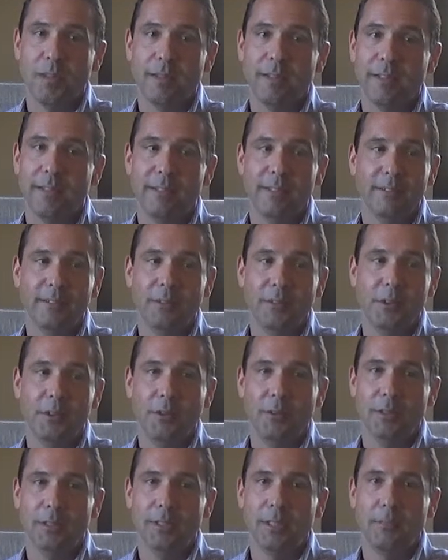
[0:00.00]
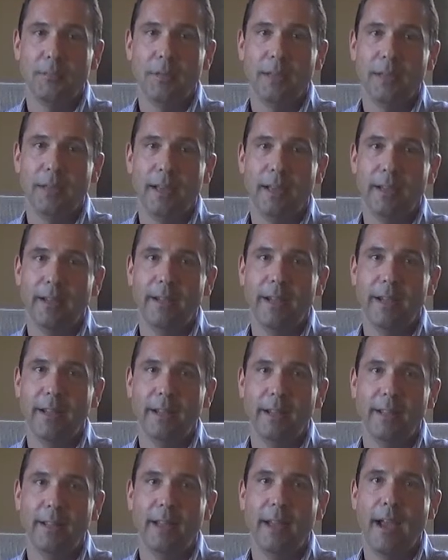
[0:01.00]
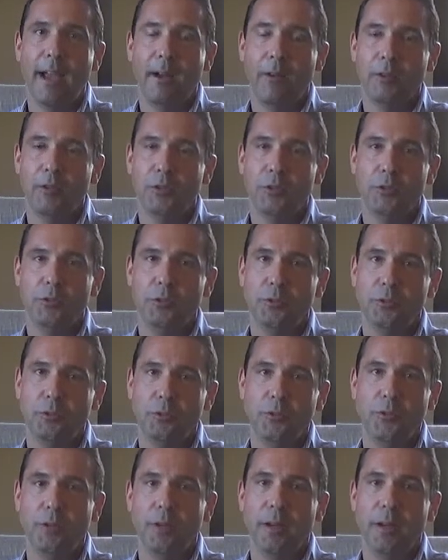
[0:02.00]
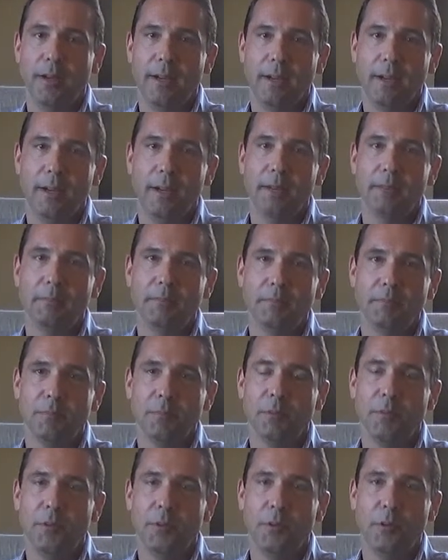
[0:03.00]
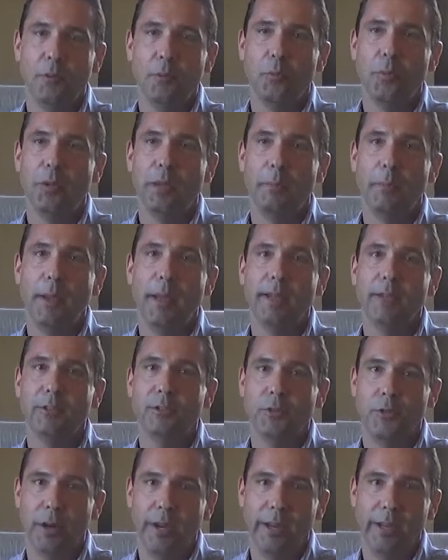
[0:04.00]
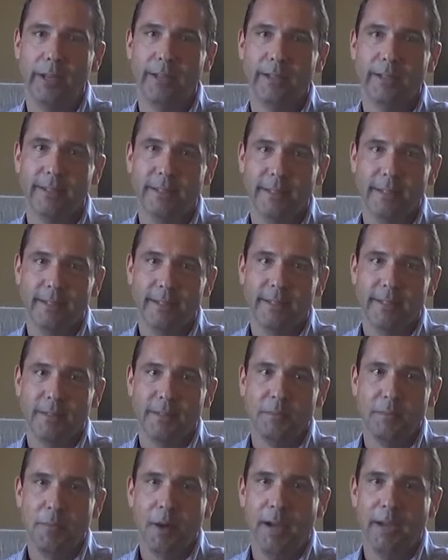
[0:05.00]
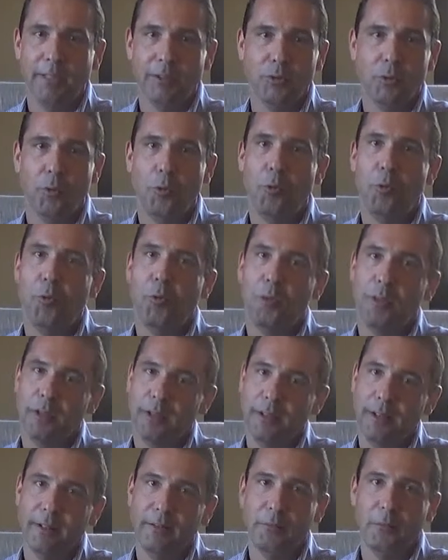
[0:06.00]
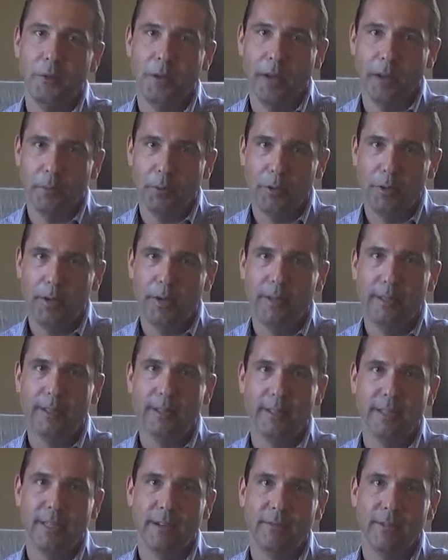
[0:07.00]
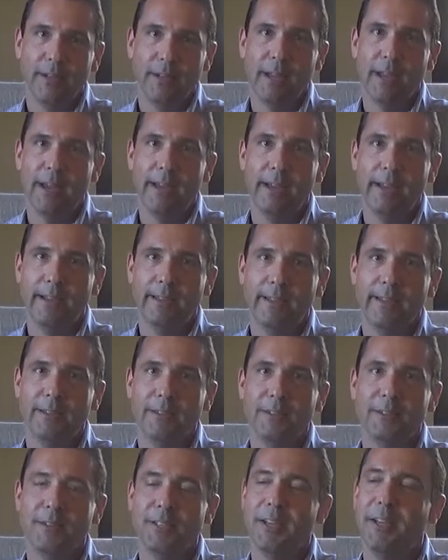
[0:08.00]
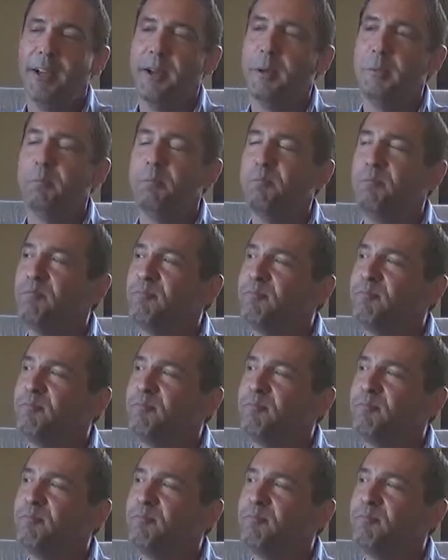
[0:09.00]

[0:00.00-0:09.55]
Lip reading: is something that I can allow to really penetrate my soul and what I put into this every day. There's a